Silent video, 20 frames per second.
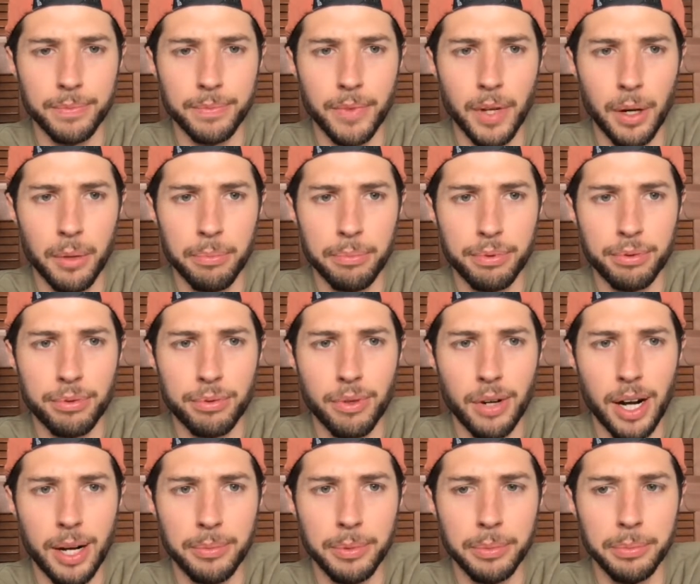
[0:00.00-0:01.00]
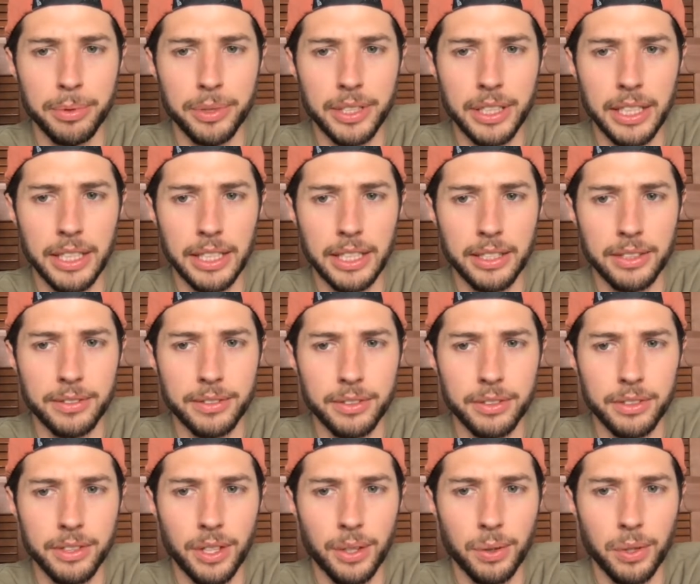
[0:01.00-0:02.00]
I'll probably
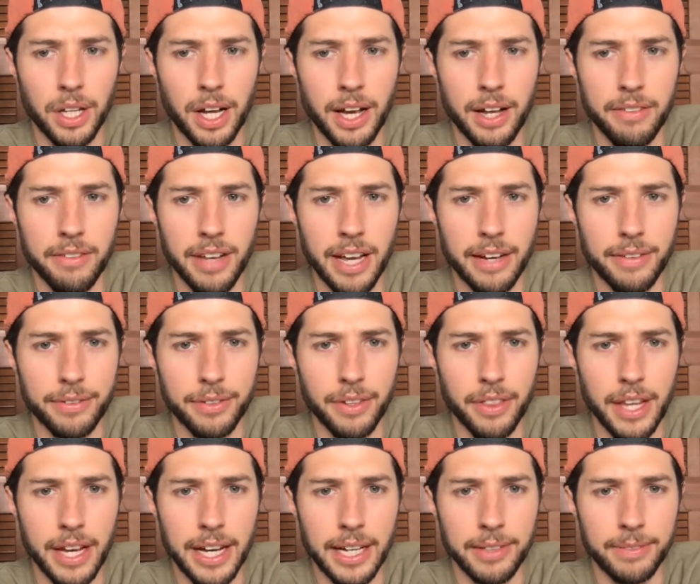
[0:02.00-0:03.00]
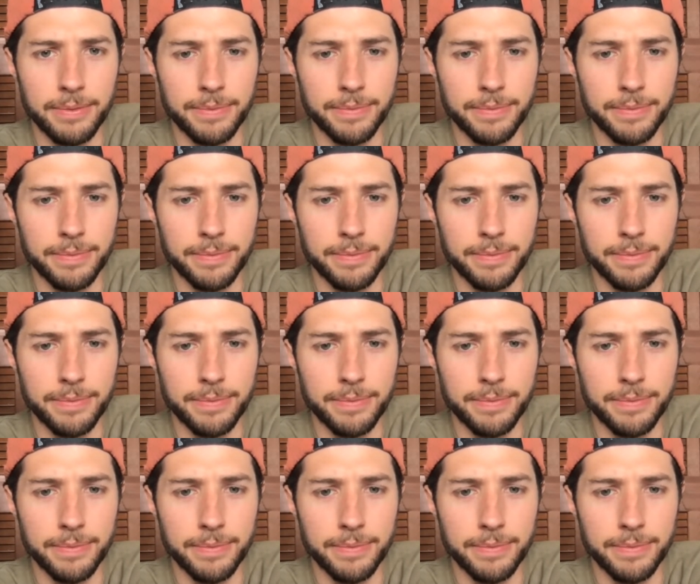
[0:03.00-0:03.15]
go live after that.